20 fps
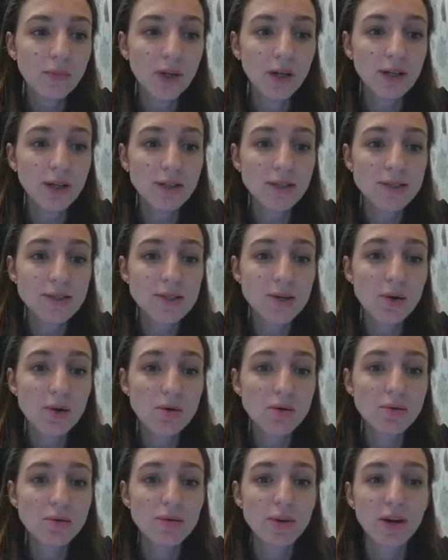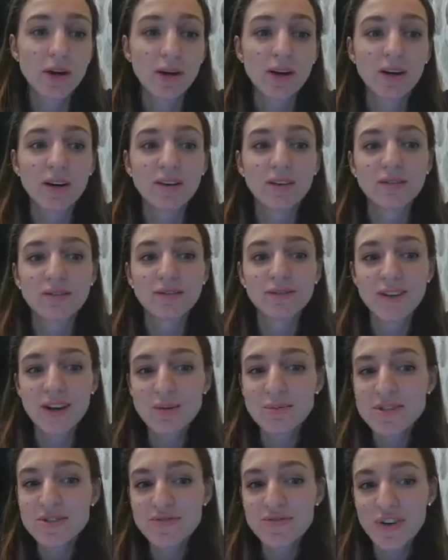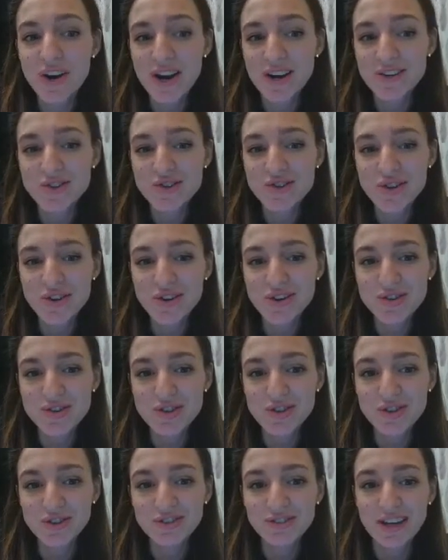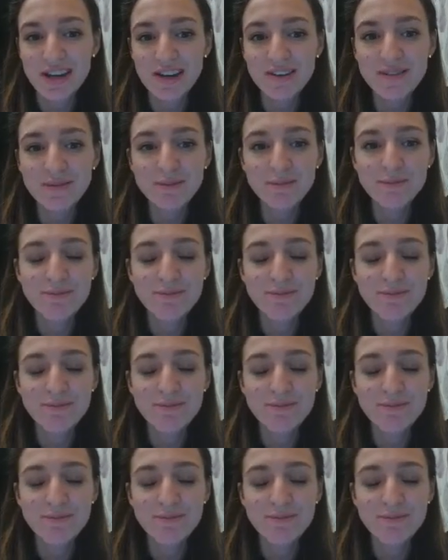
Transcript: and so the famous French surgeon, yeah,